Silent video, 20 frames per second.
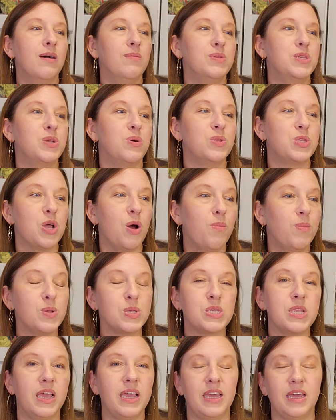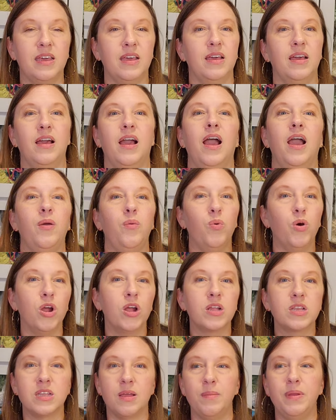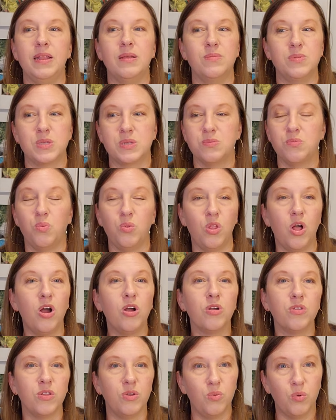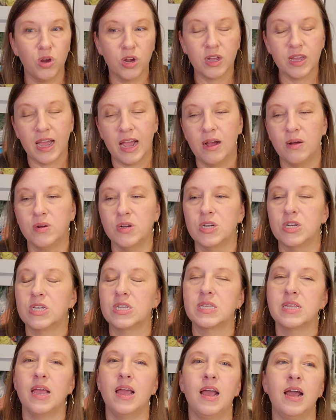So it's almost like I worked, I mean, it was longer than work hours.